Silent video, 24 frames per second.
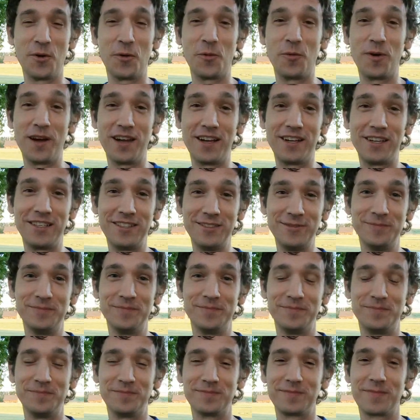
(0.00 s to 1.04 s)
Well,
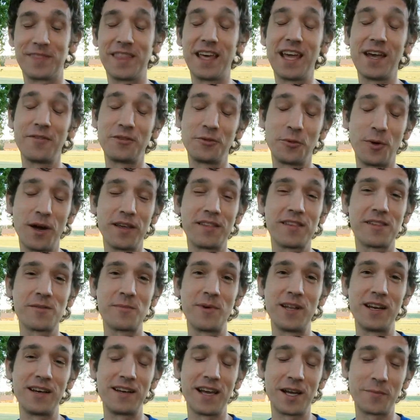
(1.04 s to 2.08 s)
they have twice as
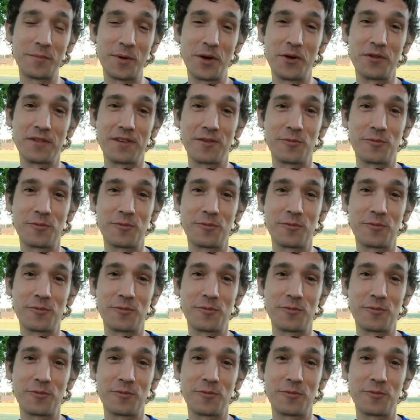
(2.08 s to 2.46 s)
many neck bones